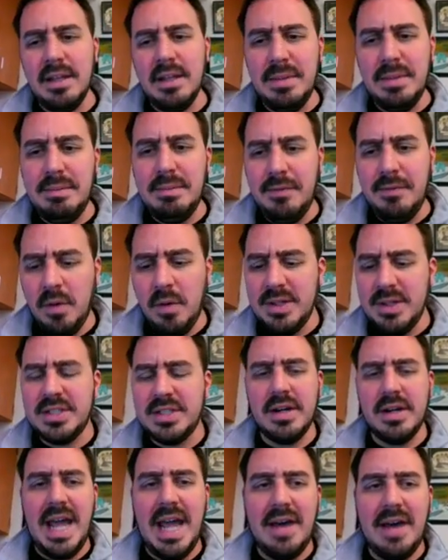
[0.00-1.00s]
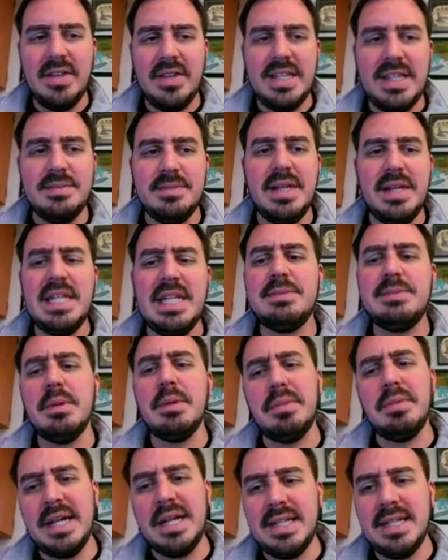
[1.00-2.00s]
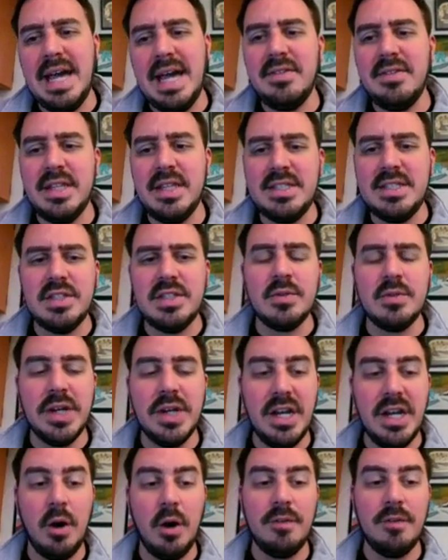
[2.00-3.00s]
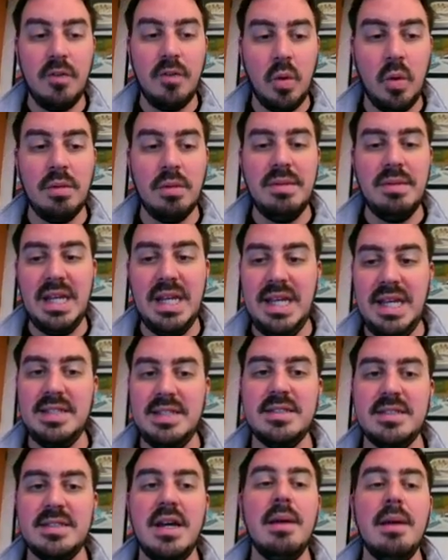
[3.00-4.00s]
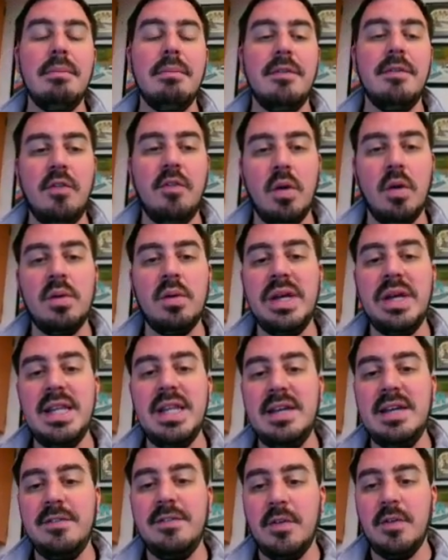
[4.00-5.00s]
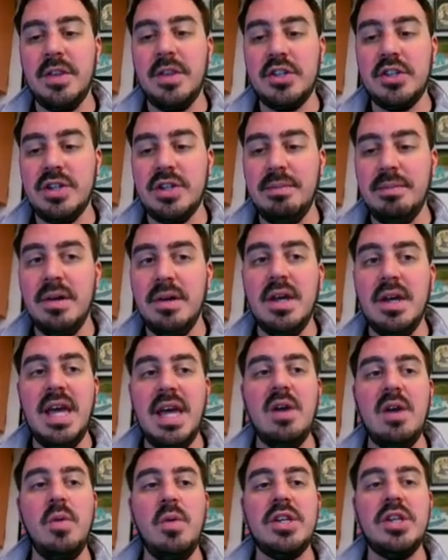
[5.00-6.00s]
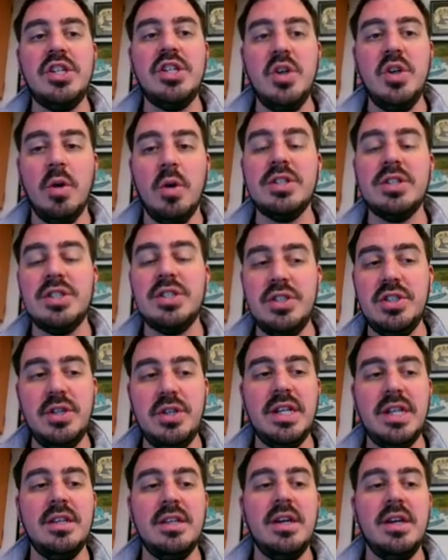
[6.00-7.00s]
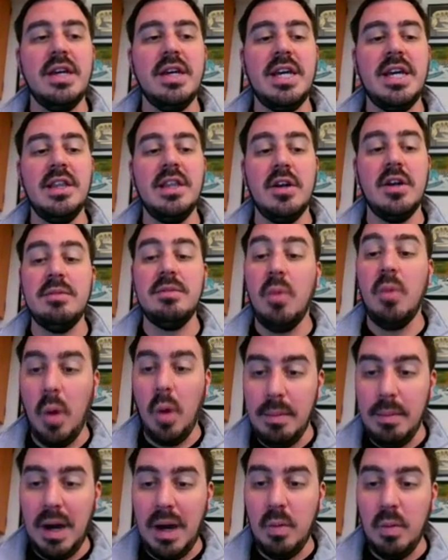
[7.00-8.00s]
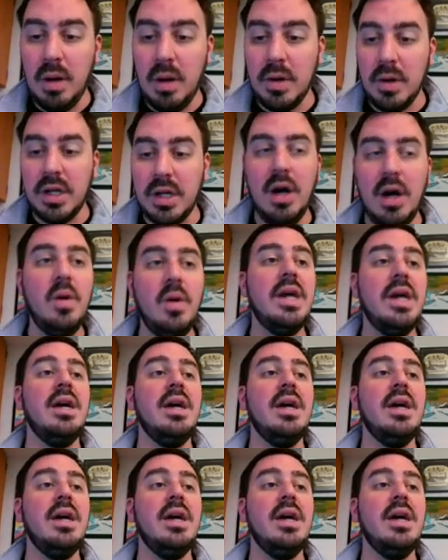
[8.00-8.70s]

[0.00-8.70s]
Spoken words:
bit before we start having these meetings, but we plan to have at least 3 or 4 meetings before we leave for the trip in which your student can learn more about where we're going,